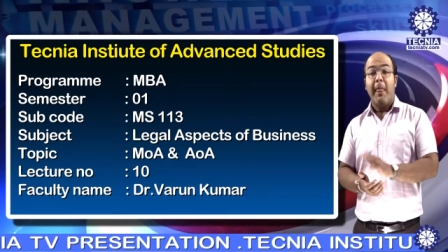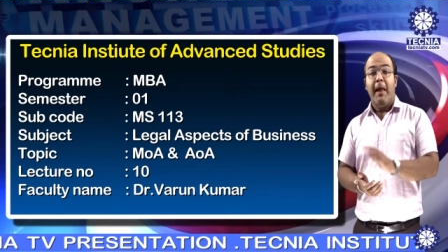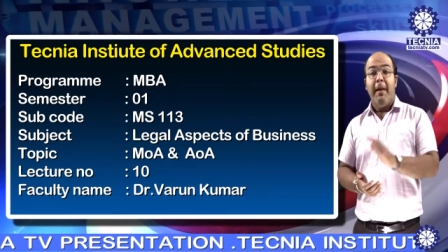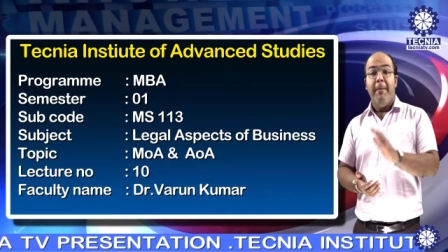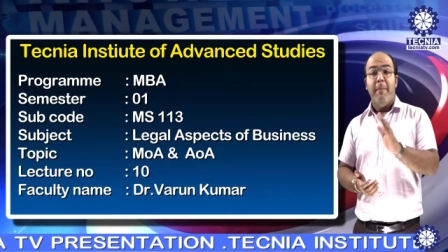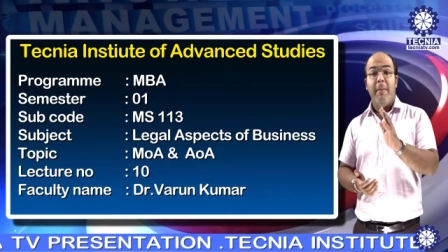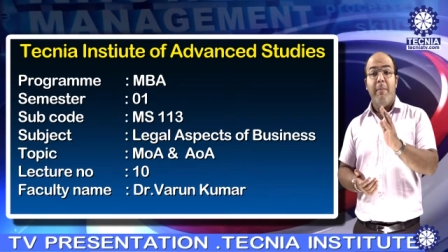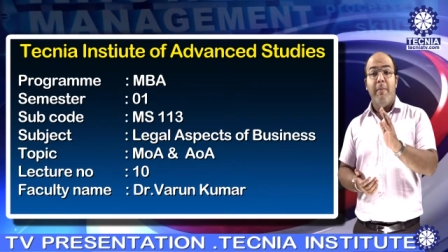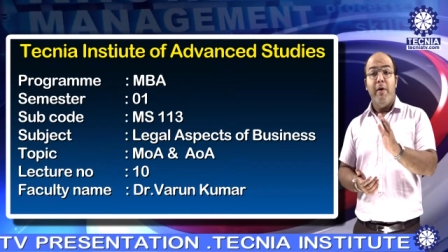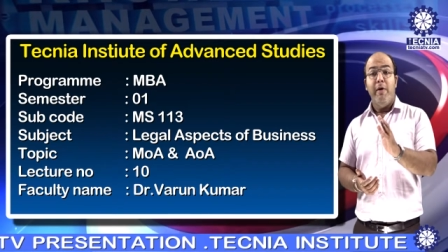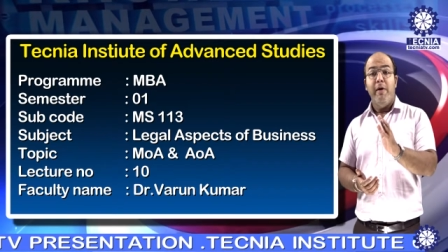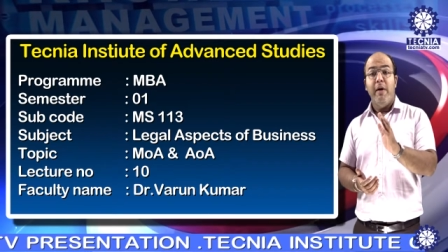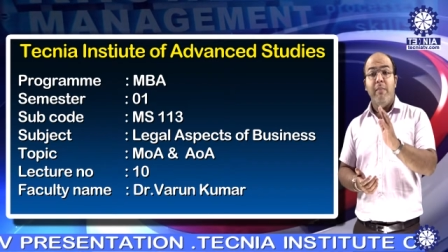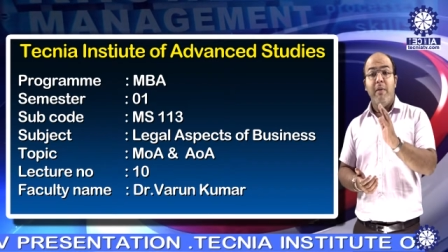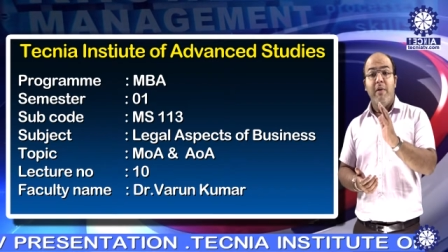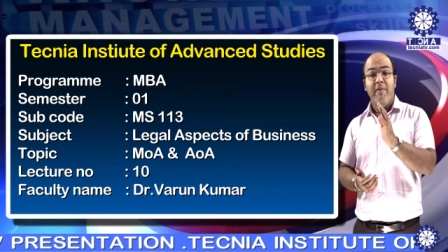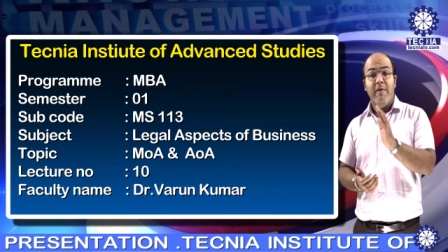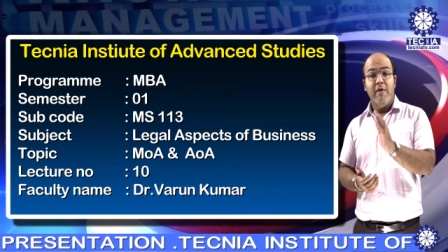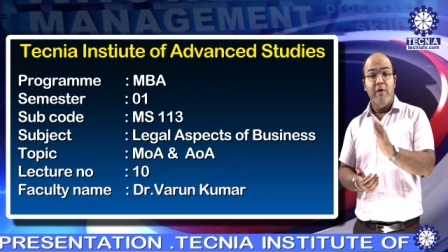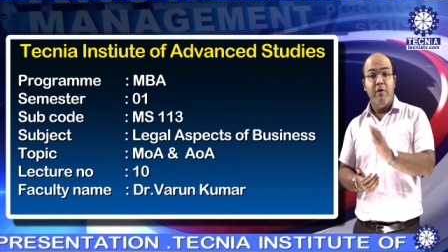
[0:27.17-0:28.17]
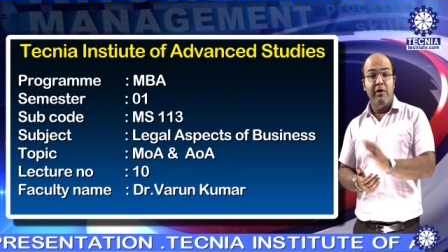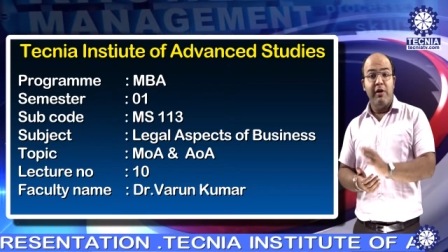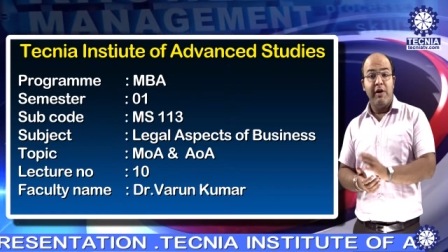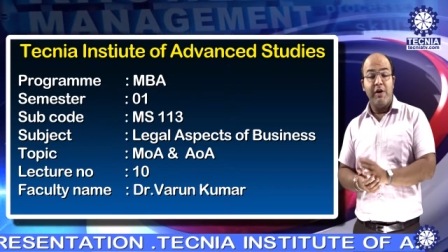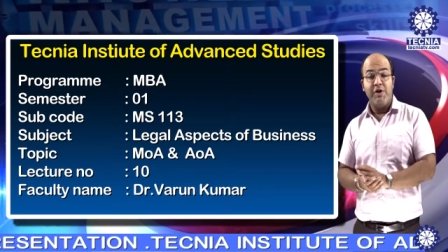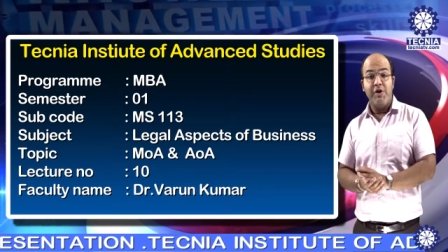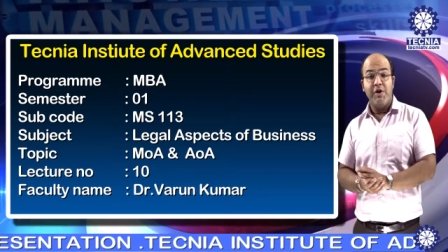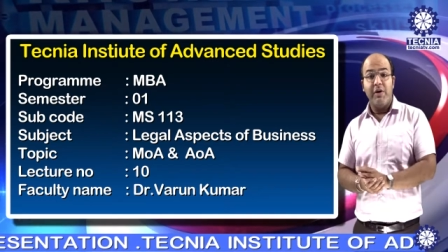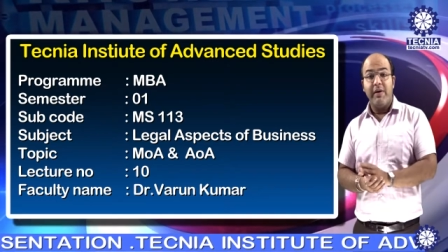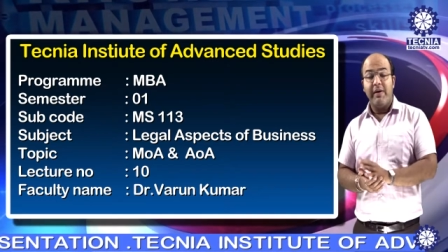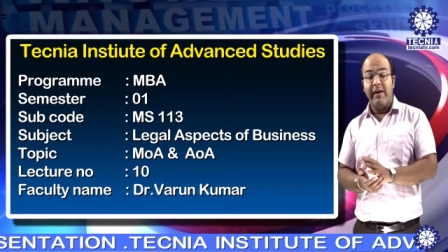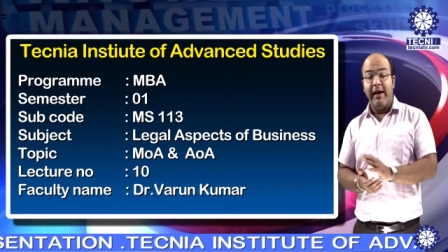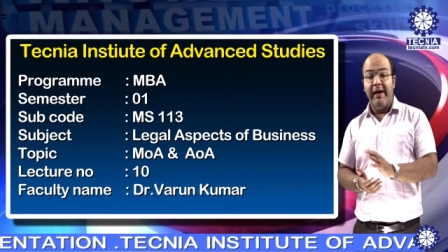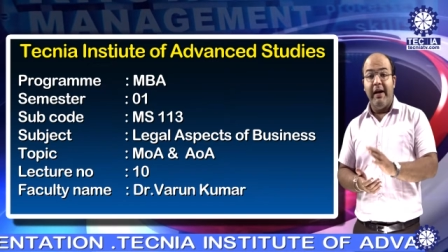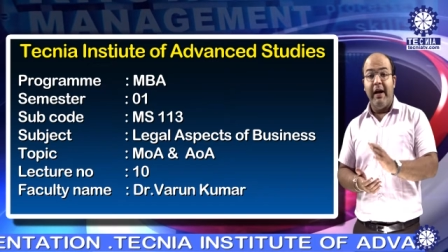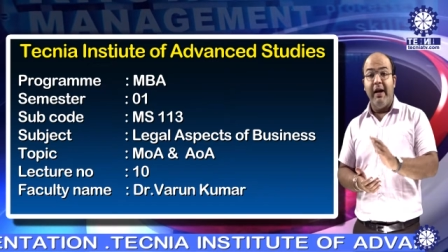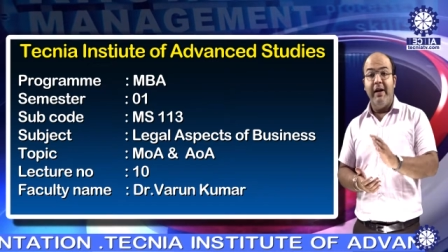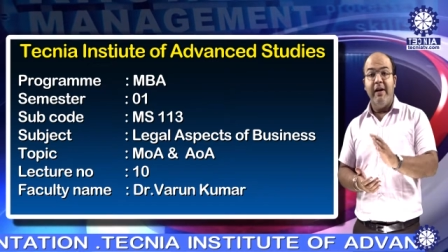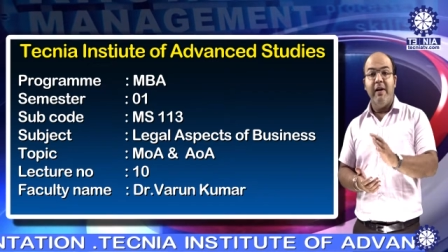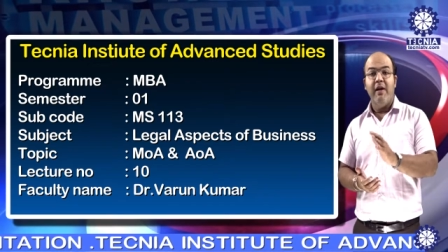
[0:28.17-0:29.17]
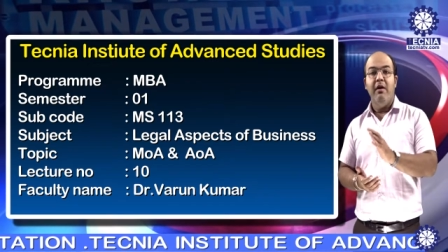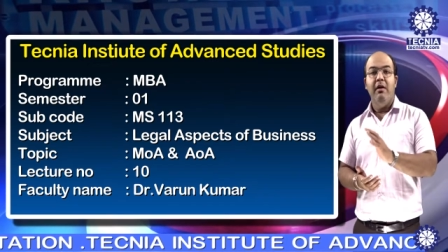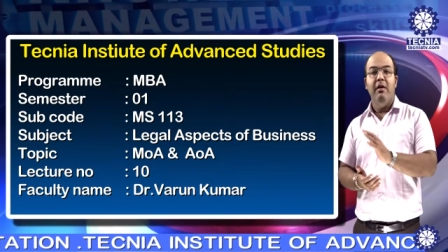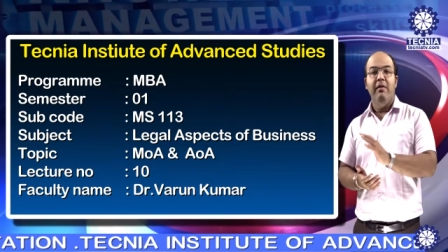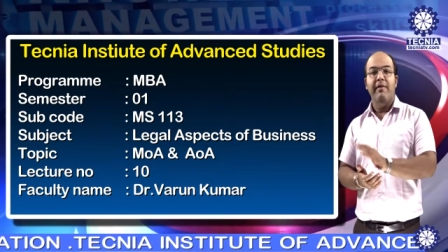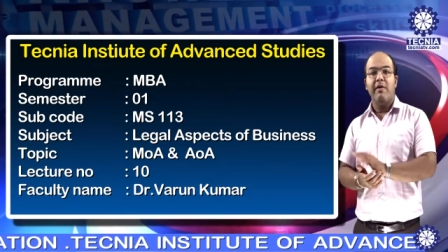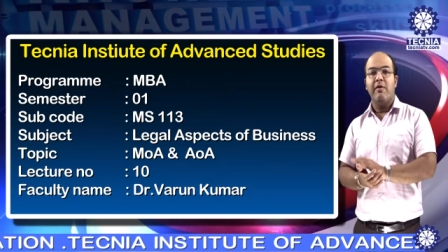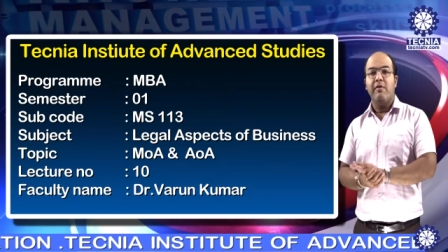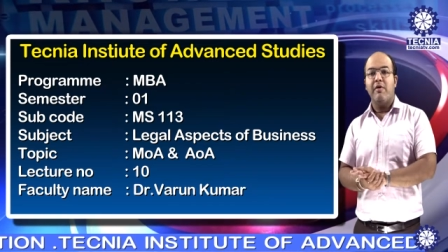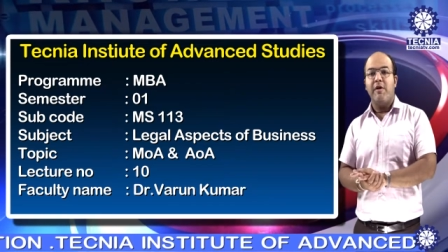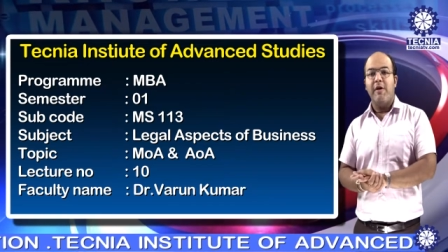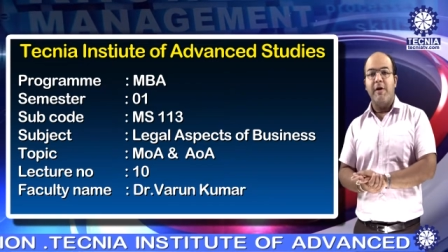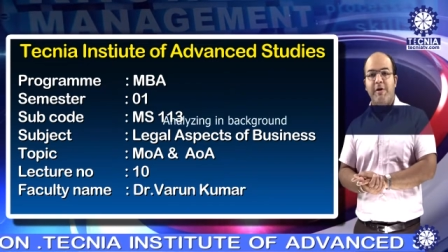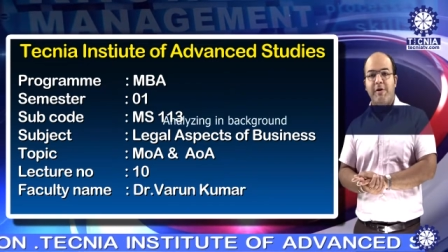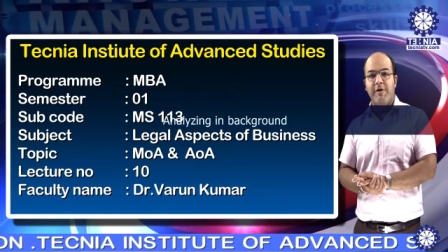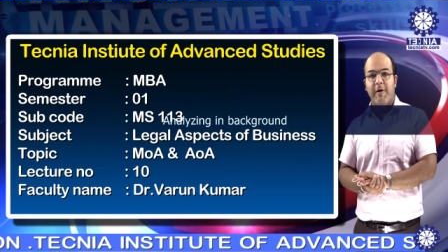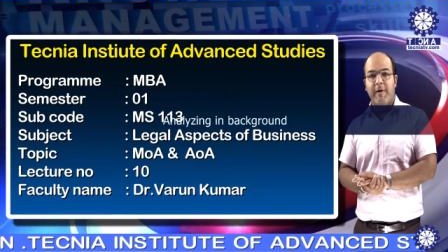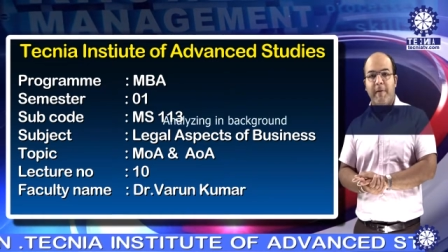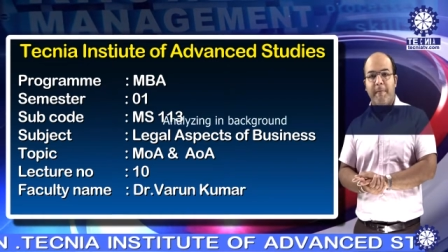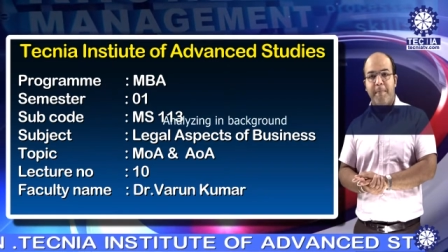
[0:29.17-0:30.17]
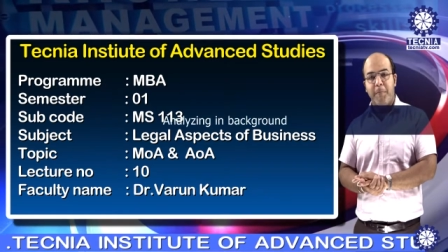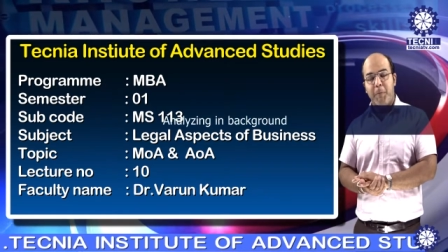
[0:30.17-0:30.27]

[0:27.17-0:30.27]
Memorandum of Association and Article of Association.